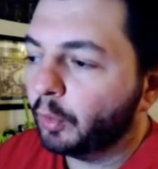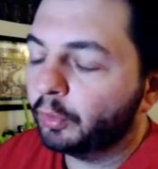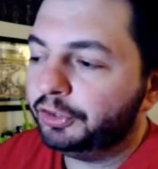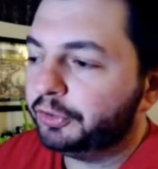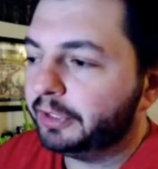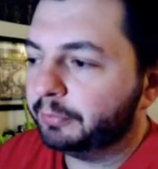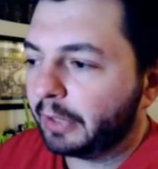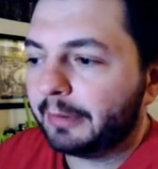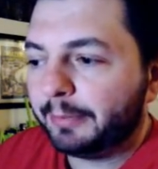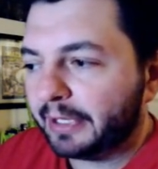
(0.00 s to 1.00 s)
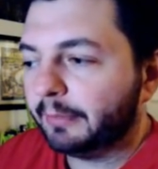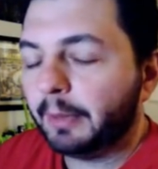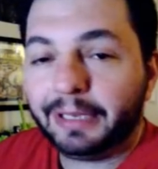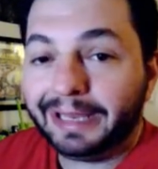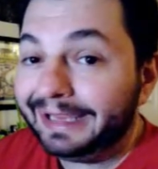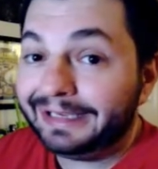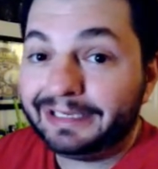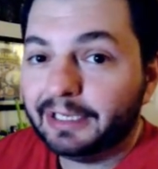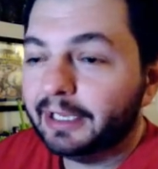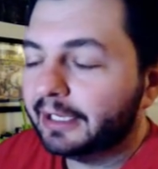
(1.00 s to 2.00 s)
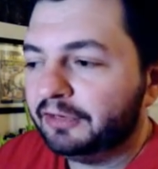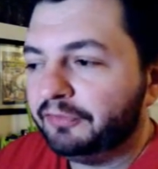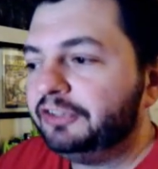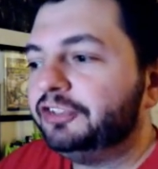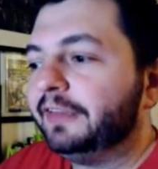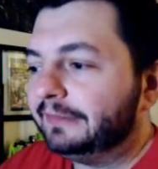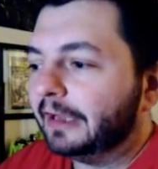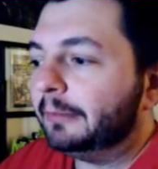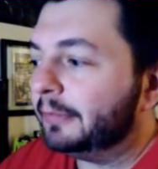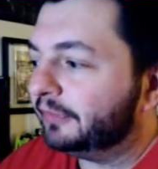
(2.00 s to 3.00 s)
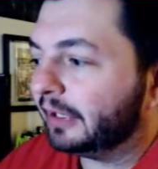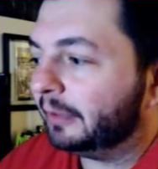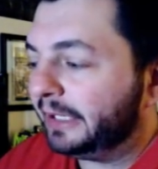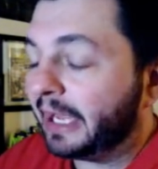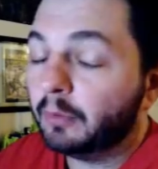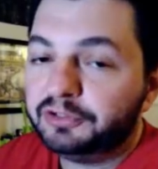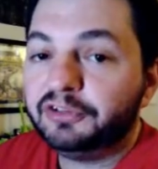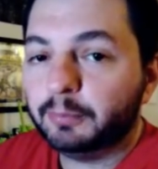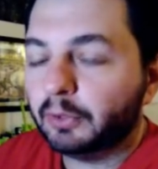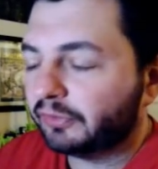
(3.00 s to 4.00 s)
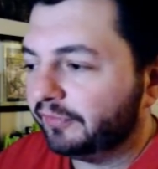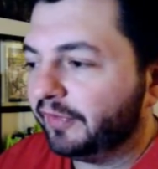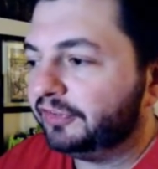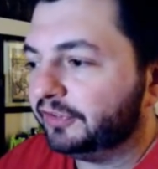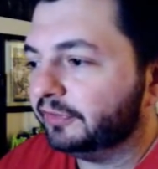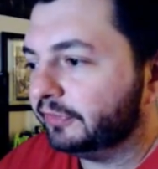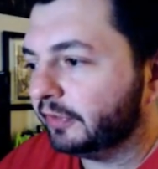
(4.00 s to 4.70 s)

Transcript: or you could probably pick them up at any convention that Diamond's going to be at, which is most conventions.